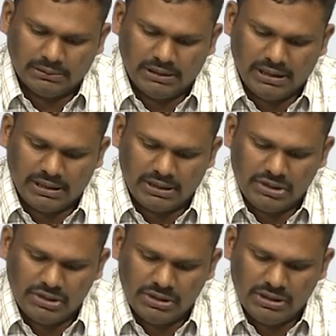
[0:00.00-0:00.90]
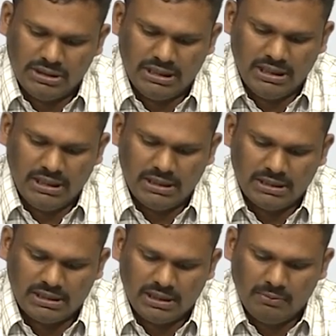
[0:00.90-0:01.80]
this G
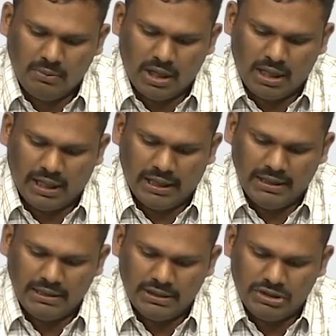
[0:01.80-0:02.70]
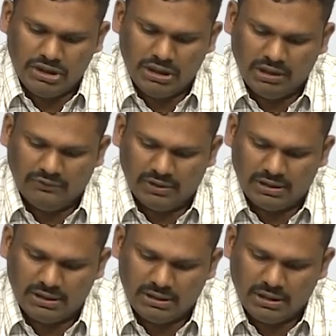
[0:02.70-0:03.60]
sigma I G
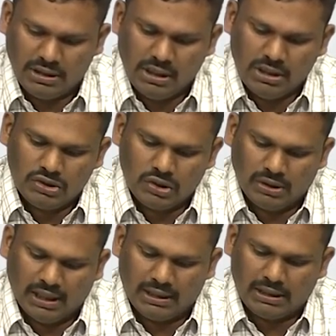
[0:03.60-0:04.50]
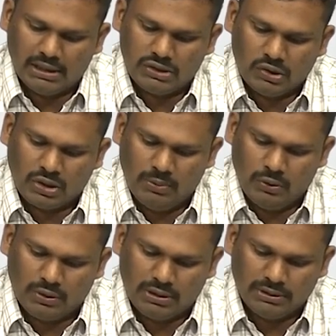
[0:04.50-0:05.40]
inverse, so that also
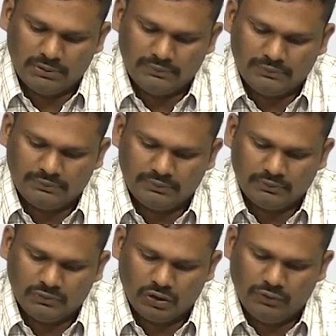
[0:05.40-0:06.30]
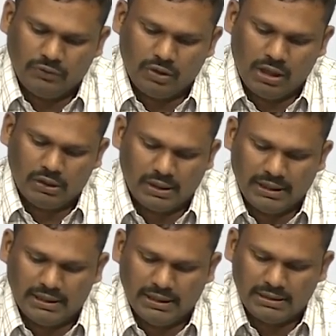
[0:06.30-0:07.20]
commute. So, if you
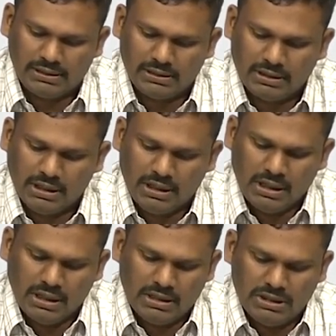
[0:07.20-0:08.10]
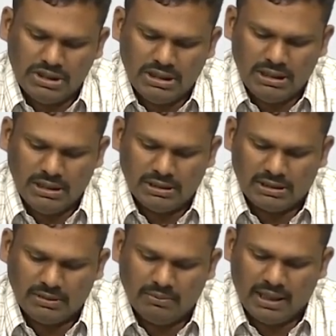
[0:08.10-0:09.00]
calculate this G
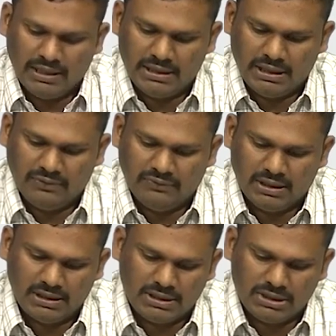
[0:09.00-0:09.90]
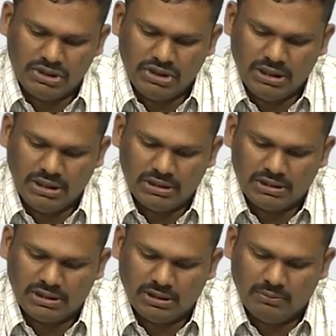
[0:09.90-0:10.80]
sigma I G inverse, G
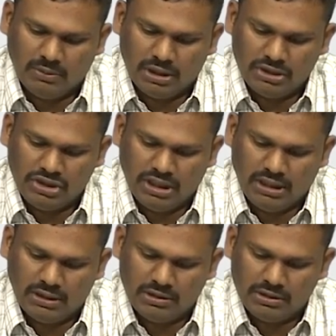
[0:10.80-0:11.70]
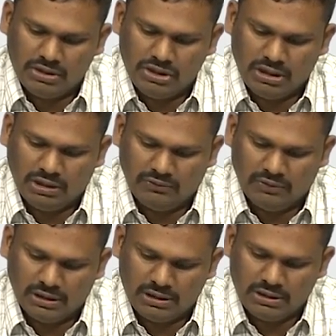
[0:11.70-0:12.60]
sigma j G
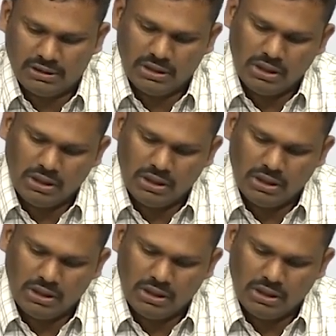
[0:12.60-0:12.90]
inverse.